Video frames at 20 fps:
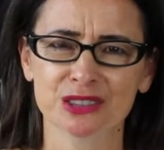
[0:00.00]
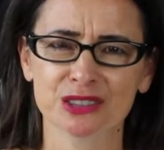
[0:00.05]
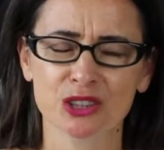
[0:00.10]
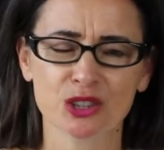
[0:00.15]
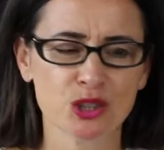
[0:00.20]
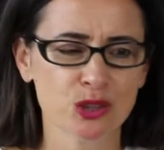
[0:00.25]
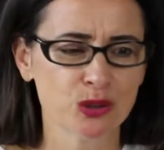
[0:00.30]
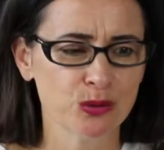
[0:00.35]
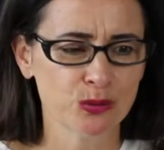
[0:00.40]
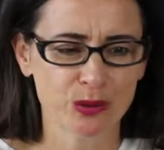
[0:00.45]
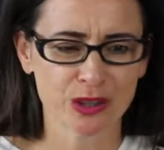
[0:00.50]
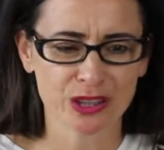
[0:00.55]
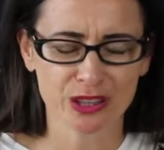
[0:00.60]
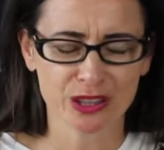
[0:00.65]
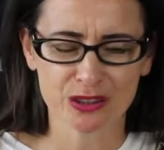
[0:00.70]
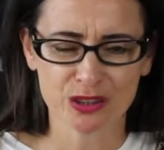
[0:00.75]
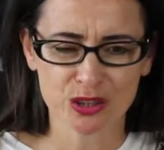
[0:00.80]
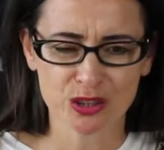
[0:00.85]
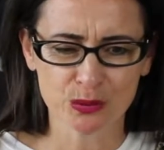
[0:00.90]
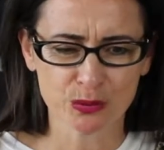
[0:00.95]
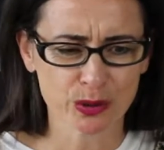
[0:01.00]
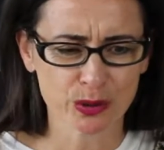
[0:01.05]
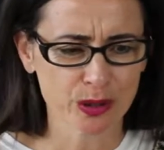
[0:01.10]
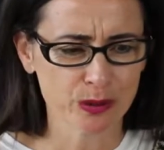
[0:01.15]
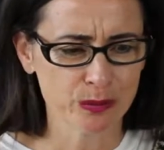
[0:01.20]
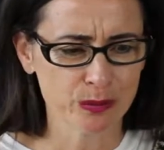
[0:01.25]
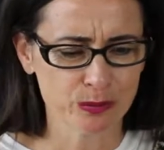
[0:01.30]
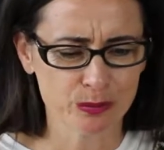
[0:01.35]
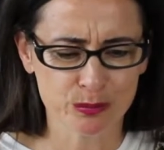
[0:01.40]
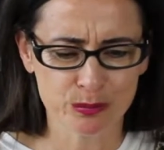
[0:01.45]
Do you want
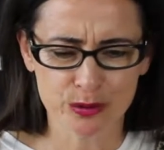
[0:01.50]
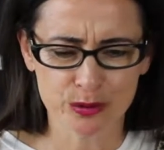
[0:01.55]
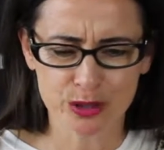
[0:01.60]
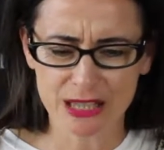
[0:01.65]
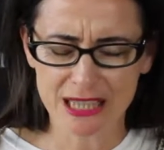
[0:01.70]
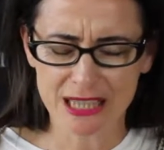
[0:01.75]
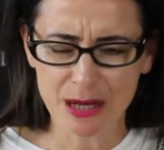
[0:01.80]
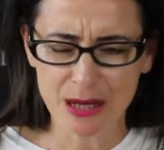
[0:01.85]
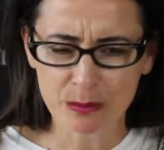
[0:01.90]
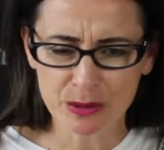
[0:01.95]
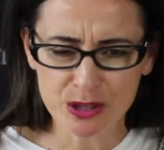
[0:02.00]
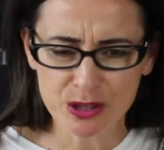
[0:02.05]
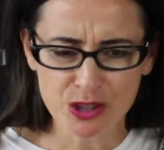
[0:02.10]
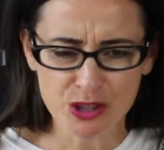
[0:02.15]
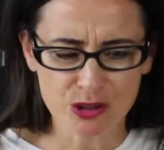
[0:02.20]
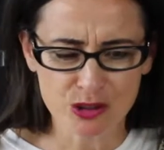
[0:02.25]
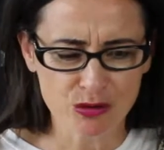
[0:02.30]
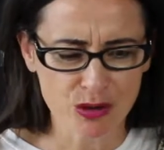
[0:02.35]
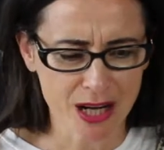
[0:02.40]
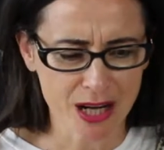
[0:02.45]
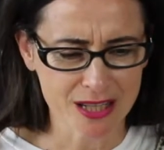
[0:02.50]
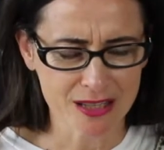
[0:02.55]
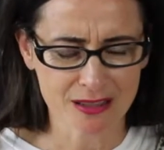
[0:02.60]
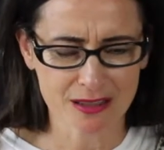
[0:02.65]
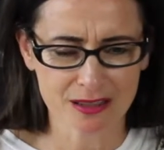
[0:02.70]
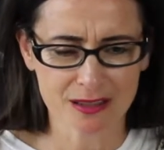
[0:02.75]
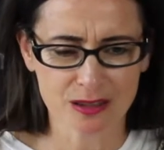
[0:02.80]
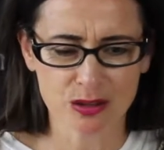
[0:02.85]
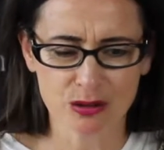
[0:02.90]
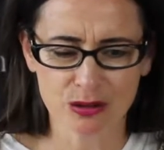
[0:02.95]
to
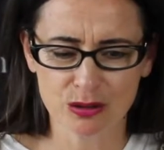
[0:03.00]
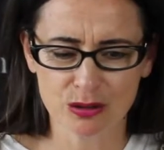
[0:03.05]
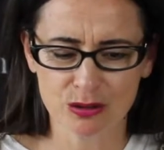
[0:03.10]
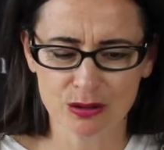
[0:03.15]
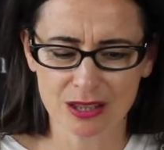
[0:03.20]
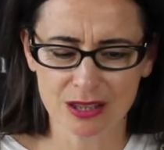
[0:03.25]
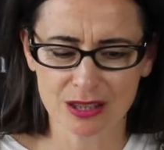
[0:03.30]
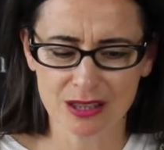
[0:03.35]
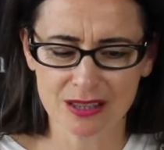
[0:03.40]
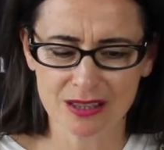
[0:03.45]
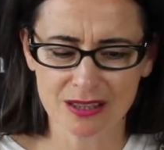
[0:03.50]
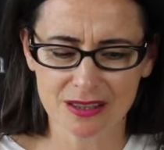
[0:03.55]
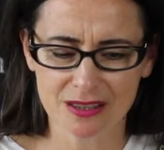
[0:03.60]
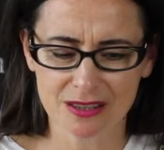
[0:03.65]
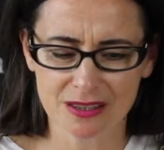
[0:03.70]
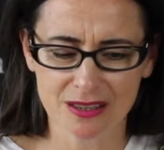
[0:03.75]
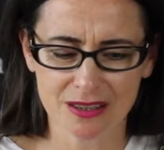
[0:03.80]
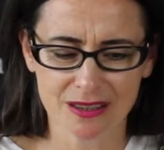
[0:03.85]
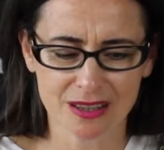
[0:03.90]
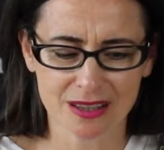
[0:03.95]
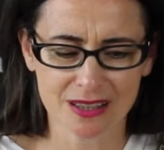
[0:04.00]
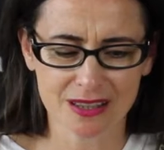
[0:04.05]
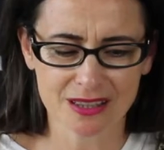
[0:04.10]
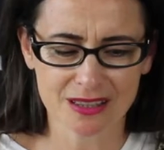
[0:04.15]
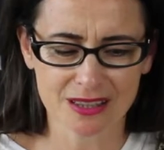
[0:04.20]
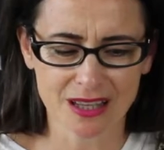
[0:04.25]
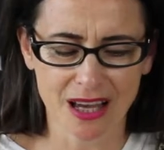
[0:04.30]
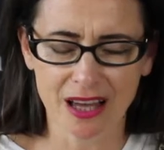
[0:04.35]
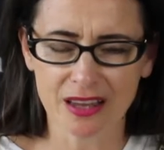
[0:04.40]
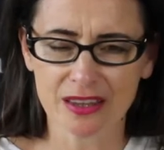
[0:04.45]
demonstrate to
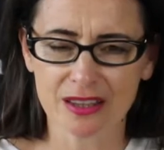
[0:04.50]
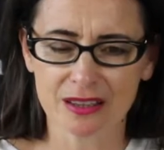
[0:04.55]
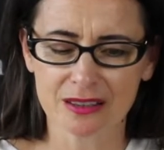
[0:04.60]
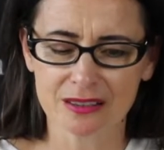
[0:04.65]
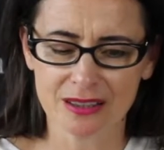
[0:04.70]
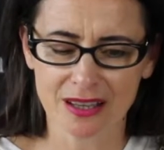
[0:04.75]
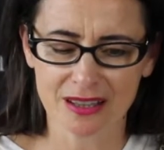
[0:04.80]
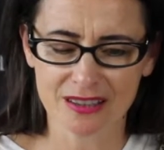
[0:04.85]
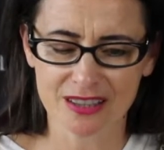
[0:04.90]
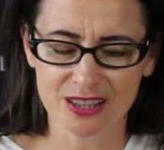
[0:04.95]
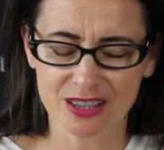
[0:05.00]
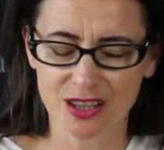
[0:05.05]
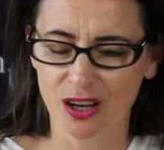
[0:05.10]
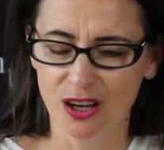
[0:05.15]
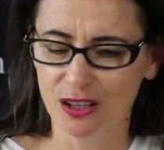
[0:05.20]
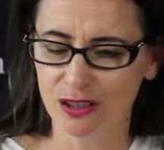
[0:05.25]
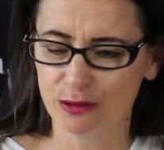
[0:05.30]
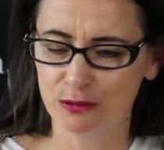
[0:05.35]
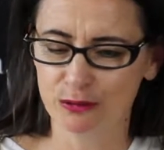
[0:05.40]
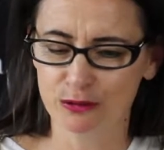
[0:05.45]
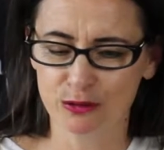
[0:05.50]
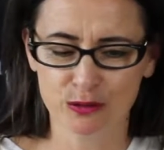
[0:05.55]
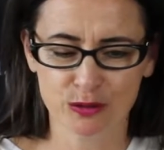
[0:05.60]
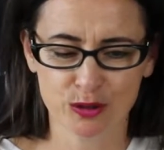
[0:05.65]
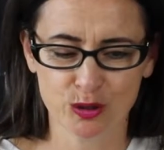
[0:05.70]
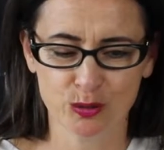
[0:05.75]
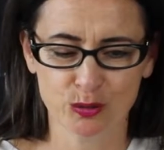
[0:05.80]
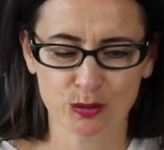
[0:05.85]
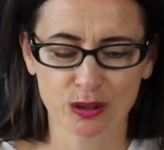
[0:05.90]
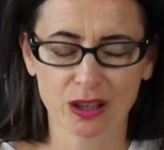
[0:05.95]
this other side of
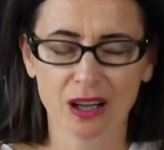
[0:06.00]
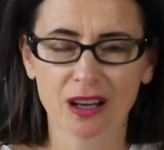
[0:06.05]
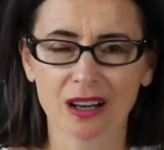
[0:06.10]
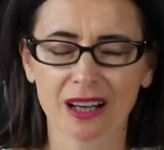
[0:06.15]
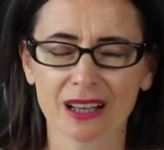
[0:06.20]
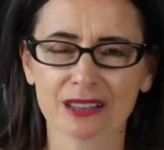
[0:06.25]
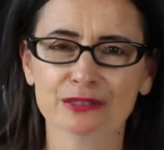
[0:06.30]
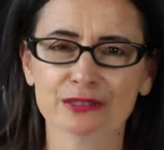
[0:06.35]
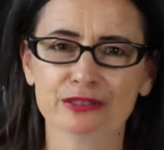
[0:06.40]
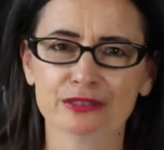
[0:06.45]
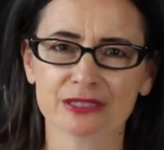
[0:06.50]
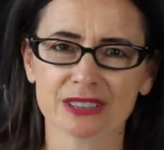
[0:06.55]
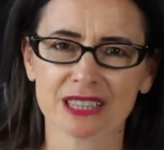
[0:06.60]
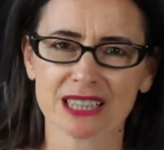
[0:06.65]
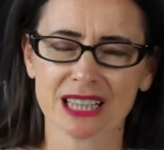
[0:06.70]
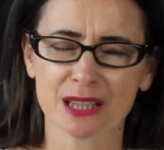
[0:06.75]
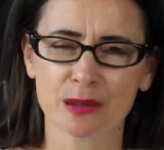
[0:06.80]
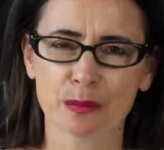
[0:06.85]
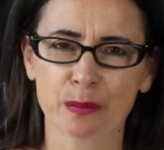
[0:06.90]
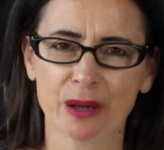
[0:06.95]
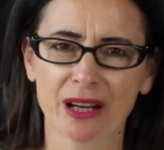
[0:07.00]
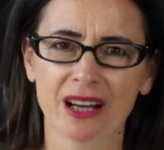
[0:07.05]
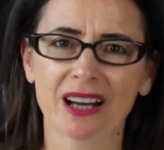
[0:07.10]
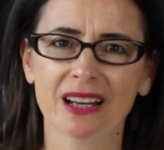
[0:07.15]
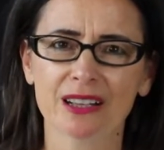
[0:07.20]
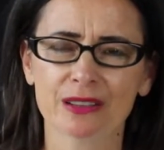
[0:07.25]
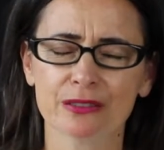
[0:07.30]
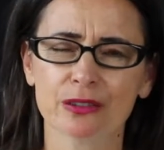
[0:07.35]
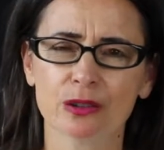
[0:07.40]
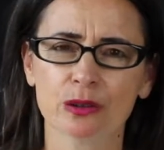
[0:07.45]
your life, this other
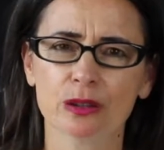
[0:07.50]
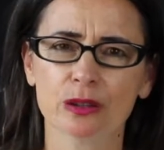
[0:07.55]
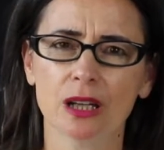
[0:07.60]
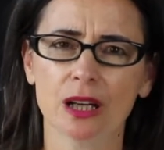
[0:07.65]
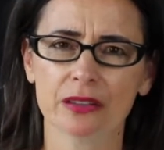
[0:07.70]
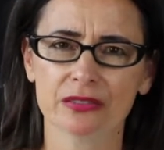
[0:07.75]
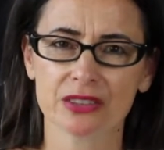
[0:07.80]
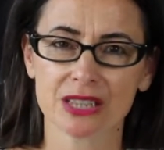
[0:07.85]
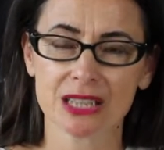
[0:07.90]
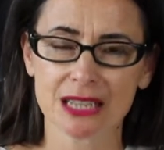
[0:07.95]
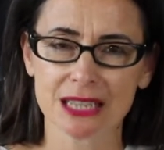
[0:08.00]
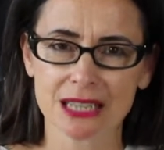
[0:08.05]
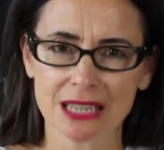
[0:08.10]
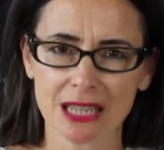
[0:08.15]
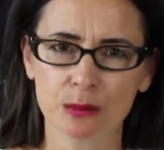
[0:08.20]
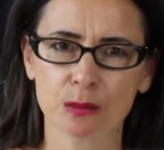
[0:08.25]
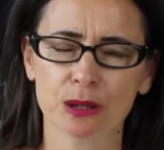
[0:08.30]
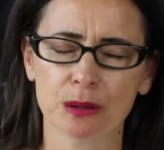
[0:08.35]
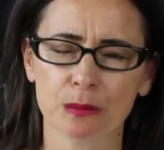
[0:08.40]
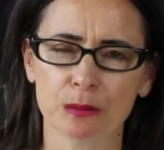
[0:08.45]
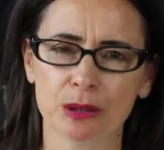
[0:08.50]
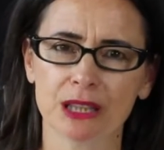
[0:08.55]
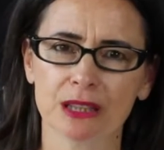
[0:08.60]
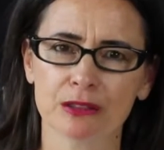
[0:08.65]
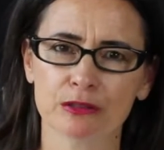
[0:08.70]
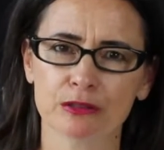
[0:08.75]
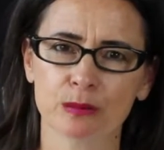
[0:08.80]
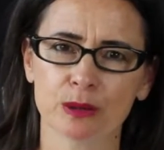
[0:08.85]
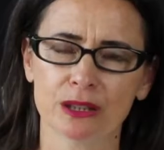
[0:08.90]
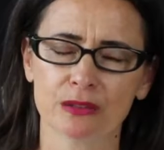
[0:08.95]
part of your life, this deeply
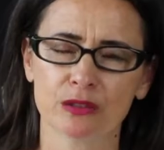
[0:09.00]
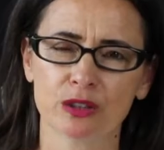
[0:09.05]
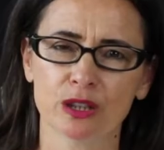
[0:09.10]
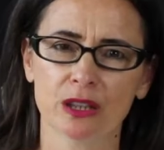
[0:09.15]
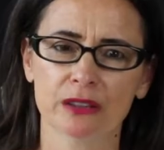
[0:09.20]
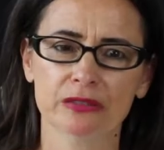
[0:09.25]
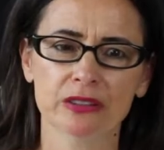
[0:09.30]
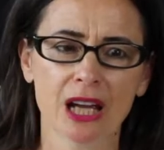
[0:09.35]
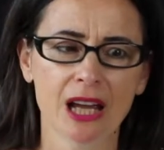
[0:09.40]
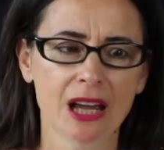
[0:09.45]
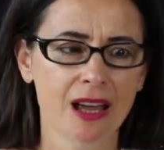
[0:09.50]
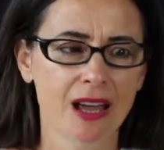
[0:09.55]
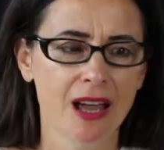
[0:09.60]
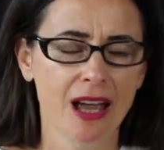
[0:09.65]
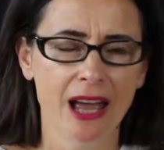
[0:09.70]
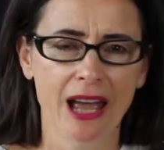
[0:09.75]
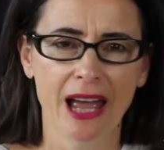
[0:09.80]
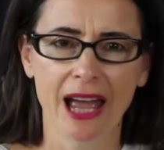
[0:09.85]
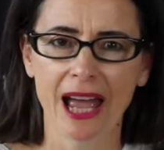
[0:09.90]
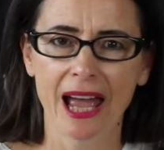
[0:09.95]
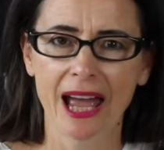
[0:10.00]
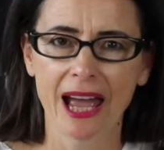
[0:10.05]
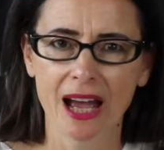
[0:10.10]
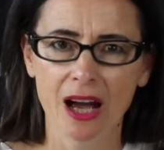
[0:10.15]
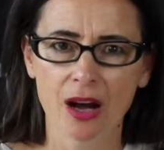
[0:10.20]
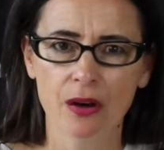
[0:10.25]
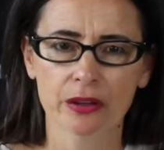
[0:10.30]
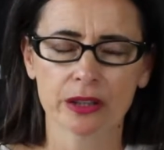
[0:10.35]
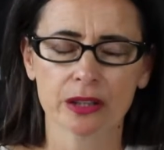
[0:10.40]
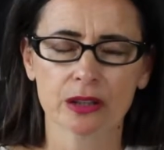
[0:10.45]
meaningful part of your life,
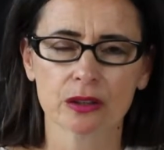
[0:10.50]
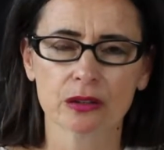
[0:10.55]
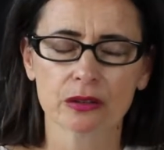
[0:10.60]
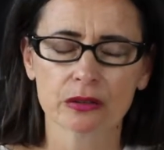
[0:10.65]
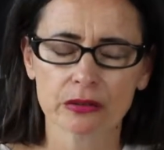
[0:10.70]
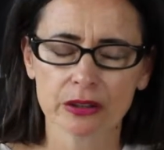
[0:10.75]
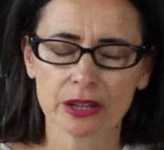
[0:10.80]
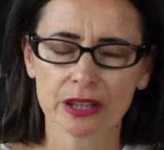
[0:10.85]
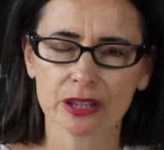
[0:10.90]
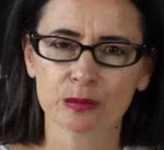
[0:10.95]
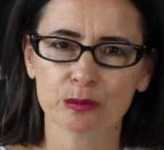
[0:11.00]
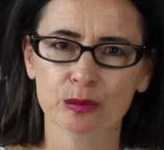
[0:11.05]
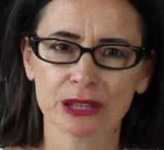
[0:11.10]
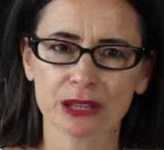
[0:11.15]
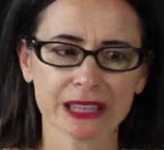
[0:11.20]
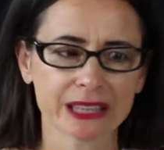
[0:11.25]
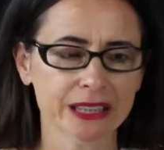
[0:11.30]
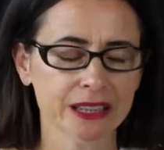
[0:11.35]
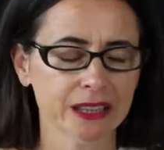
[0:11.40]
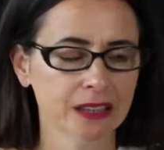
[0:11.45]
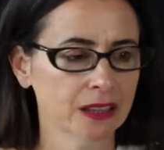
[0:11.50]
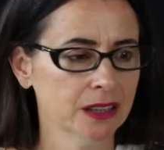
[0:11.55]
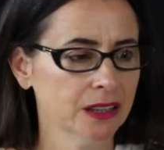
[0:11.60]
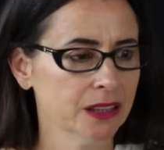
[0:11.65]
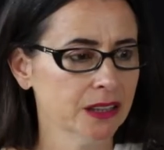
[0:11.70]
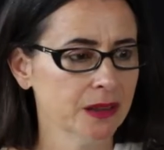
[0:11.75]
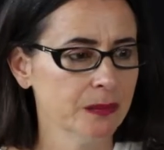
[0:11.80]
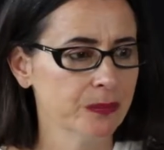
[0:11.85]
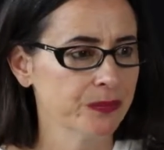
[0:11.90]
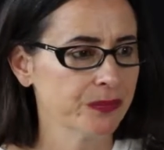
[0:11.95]
how incredibly
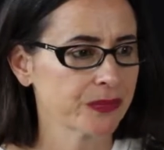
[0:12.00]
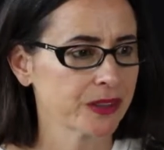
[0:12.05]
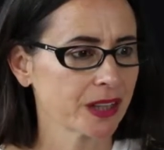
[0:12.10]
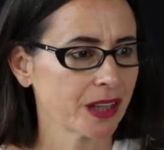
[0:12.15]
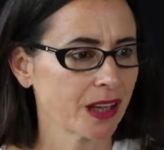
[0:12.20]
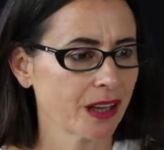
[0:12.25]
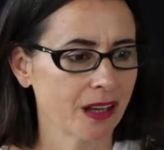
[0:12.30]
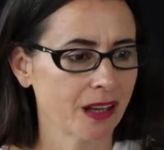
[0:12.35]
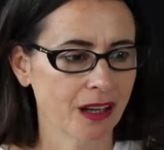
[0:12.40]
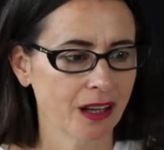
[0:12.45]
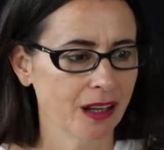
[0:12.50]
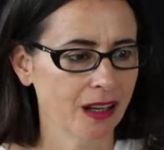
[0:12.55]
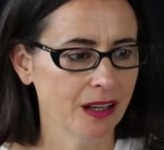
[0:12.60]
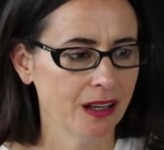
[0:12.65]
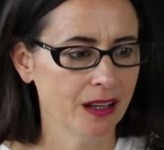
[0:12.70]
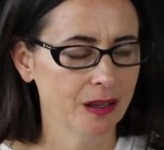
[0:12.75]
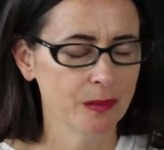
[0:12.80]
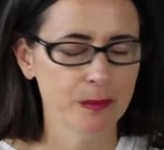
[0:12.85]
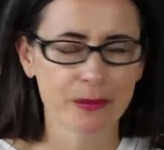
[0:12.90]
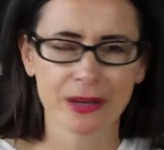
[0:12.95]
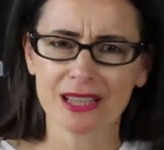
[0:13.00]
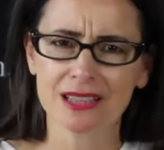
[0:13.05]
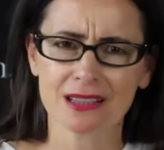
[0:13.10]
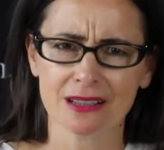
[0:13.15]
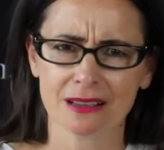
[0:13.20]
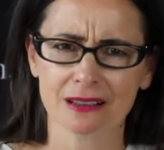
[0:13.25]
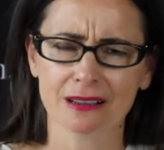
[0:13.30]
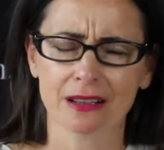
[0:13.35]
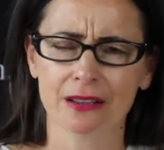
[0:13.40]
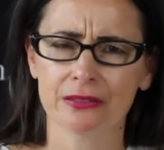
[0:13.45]

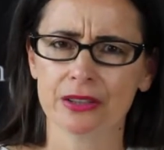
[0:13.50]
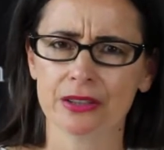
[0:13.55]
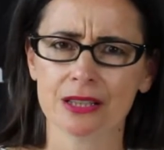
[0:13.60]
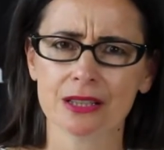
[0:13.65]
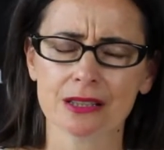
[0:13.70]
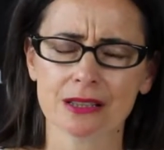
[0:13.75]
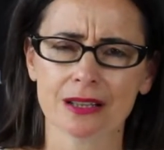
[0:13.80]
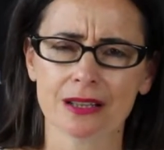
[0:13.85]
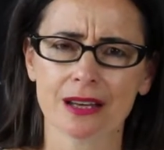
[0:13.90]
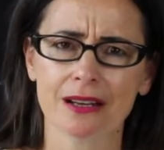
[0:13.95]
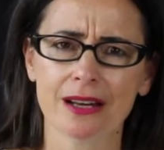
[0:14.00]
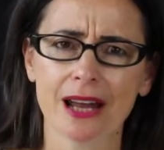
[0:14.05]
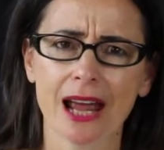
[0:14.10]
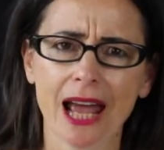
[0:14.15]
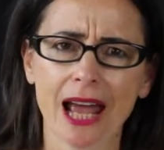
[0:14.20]
amazing love is, and